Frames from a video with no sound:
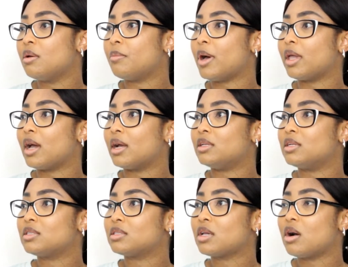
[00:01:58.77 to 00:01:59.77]
But yeah,
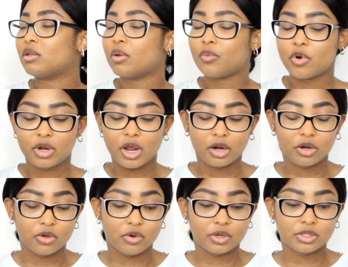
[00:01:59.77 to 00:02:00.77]
this is how the product
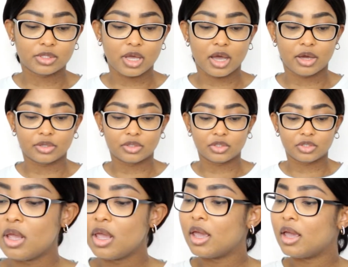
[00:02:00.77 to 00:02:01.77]
looks. And
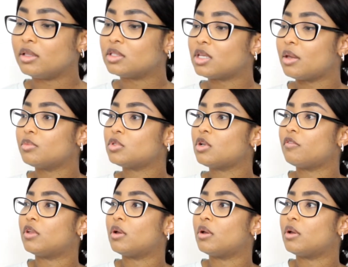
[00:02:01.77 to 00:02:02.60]
in terms of the